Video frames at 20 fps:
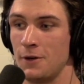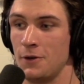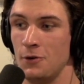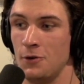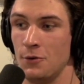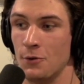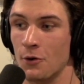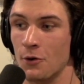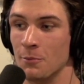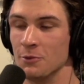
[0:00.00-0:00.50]

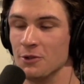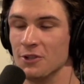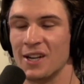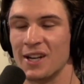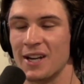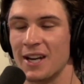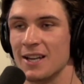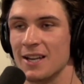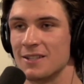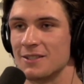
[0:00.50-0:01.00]
normal,
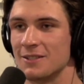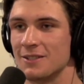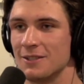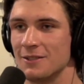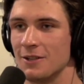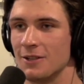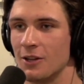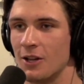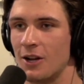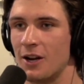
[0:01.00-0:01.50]
I guess,
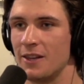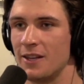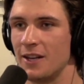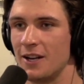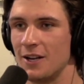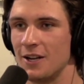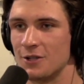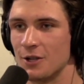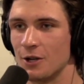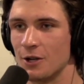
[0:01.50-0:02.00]
in a lot of the
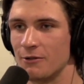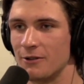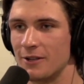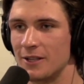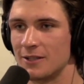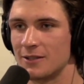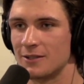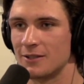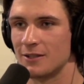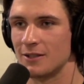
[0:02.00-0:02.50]
NHL
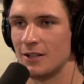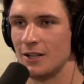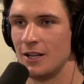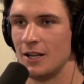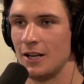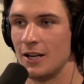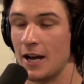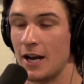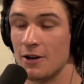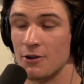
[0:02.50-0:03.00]
rinks.
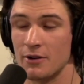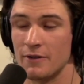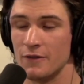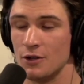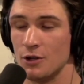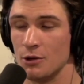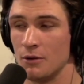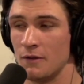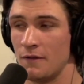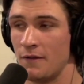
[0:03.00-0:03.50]
I don't
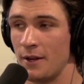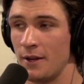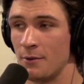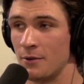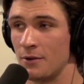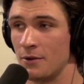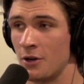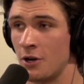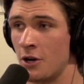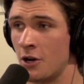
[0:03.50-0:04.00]
even know if they
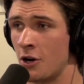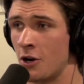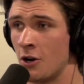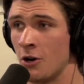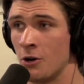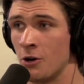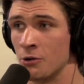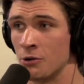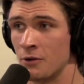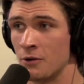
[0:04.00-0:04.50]
were on
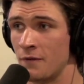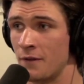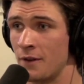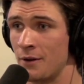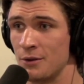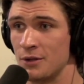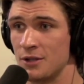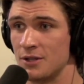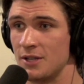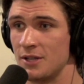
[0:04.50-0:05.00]
call or if they
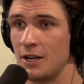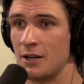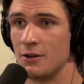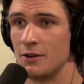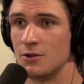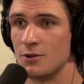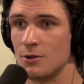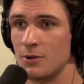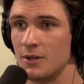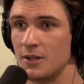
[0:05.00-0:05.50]
were just there
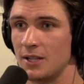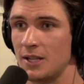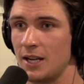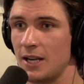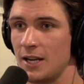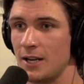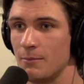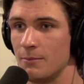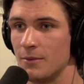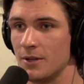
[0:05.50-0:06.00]
enjoying the
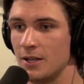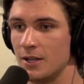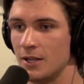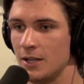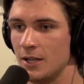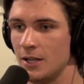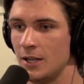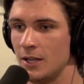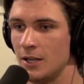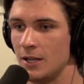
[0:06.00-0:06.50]
game, but
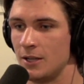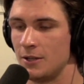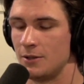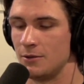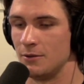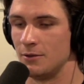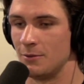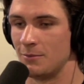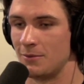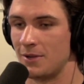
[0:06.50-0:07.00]

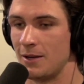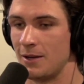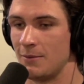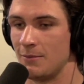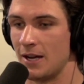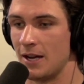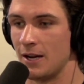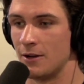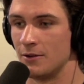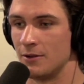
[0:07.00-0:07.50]
2 of them came
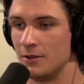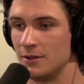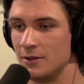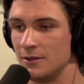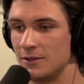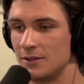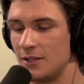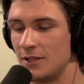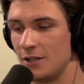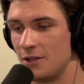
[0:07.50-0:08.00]
down
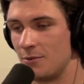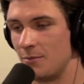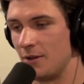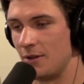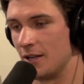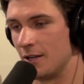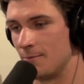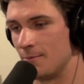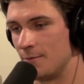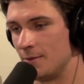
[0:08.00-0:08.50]
and stitched me
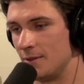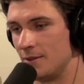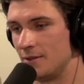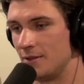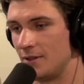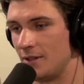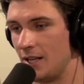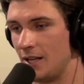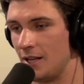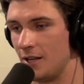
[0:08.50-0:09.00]
up,
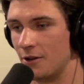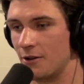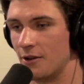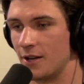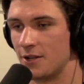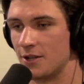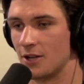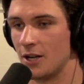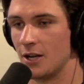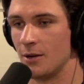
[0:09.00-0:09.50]
and they did a
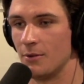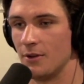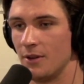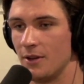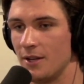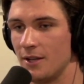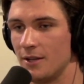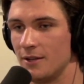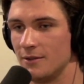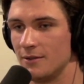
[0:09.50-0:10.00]
great job
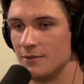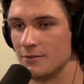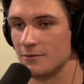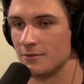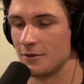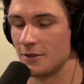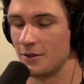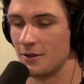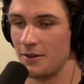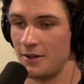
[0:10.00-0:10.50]
with it, and
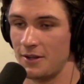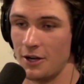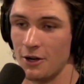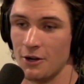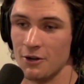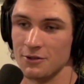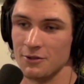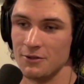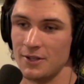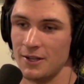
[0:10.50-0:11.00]
they
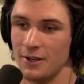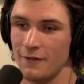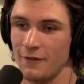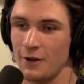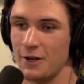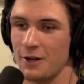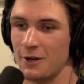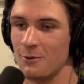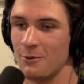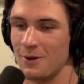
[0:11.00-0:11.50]
also did it
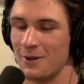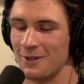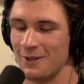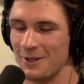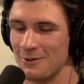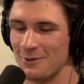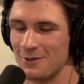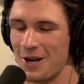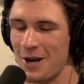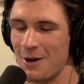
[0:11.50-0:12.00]
very
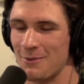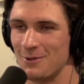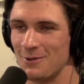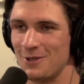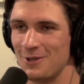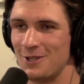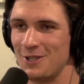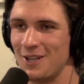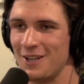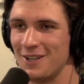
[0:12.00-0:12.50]
quickly, which I
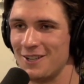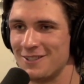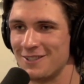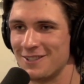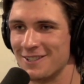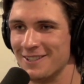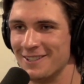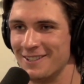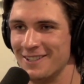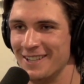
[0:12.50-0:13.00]
appreciated.
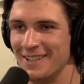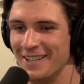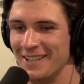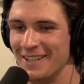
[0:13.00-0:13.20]
So